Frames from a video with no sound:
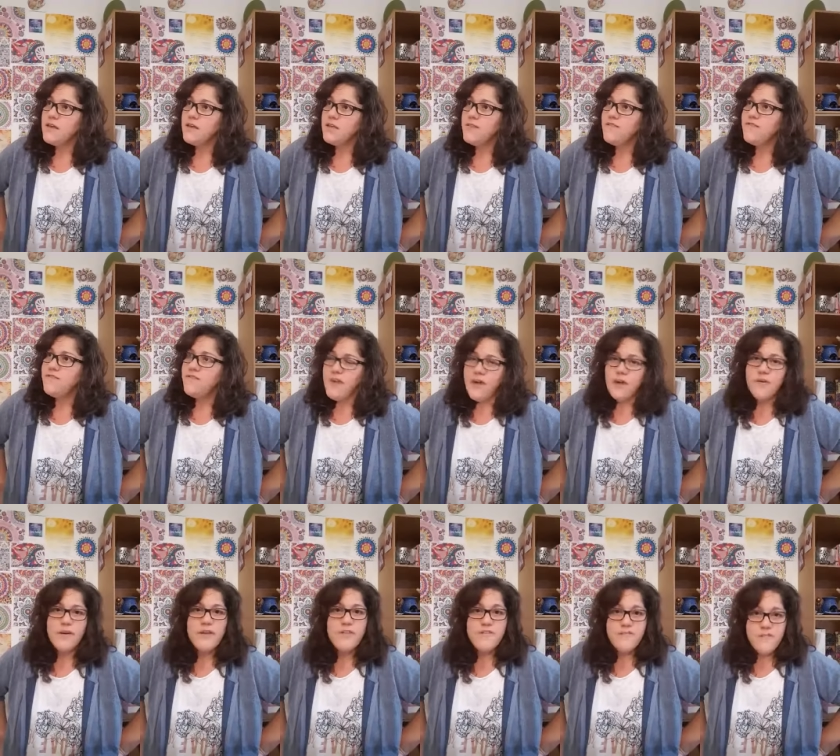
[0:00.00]
The
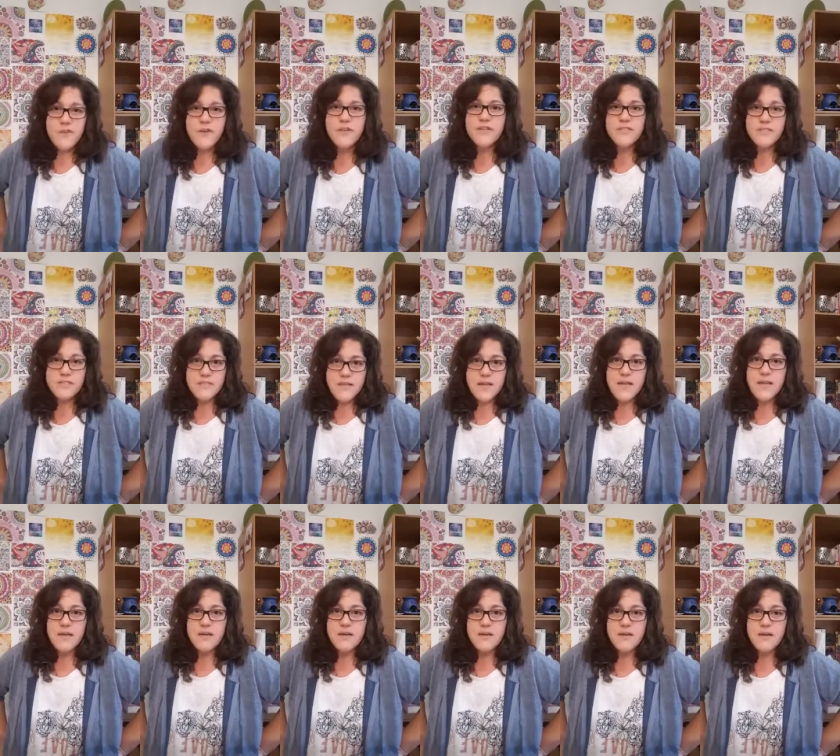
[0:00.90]
very first
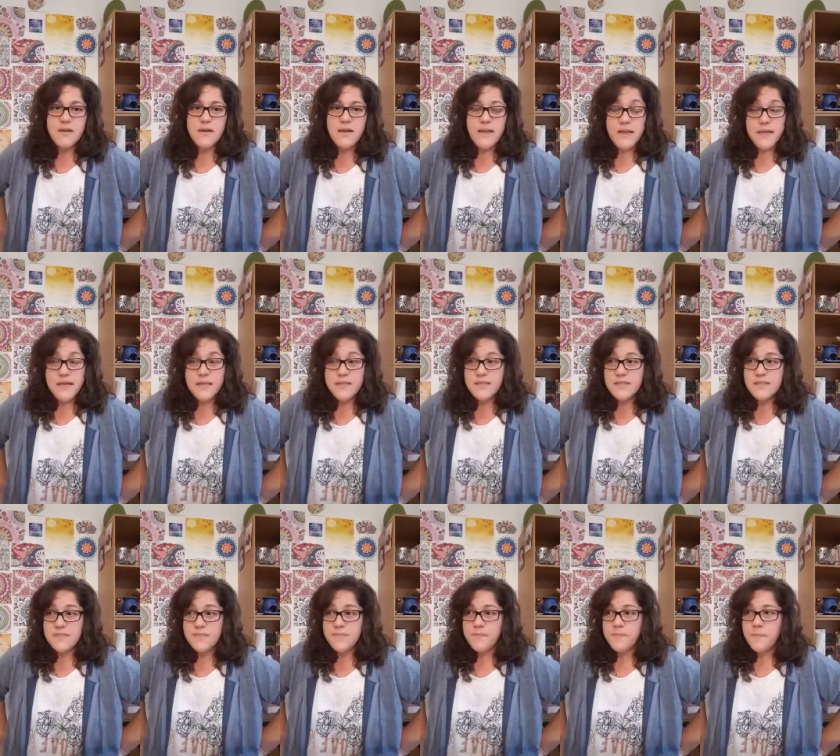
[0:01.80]
thing
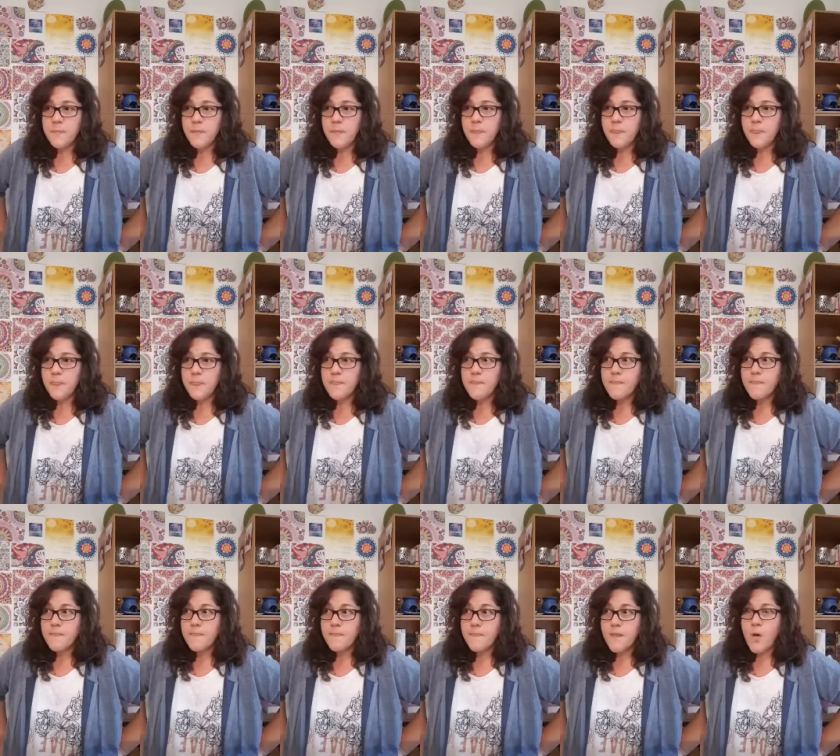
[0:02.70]
is
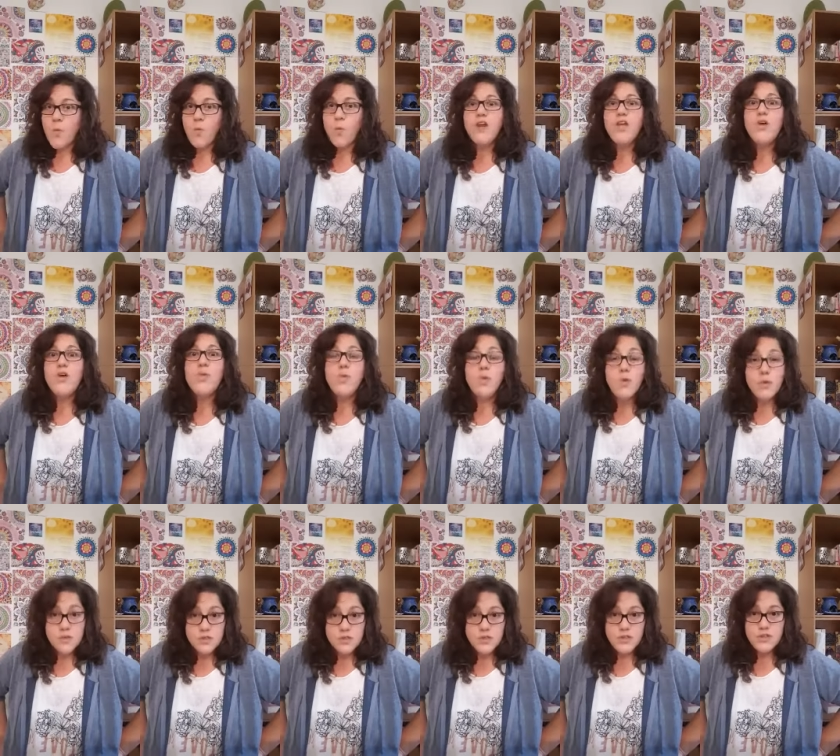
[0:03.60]
what do you
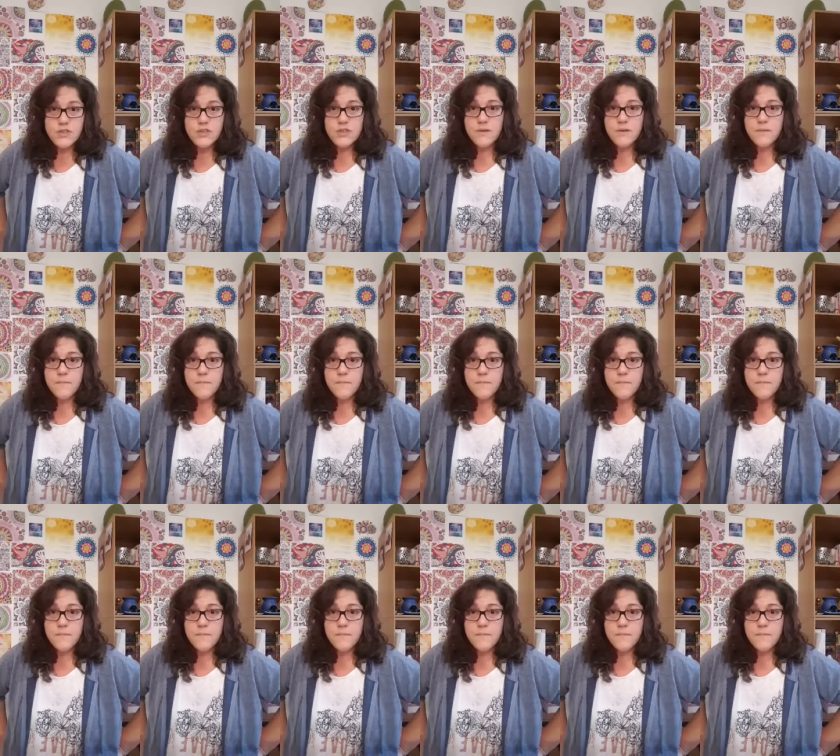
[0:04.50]
want?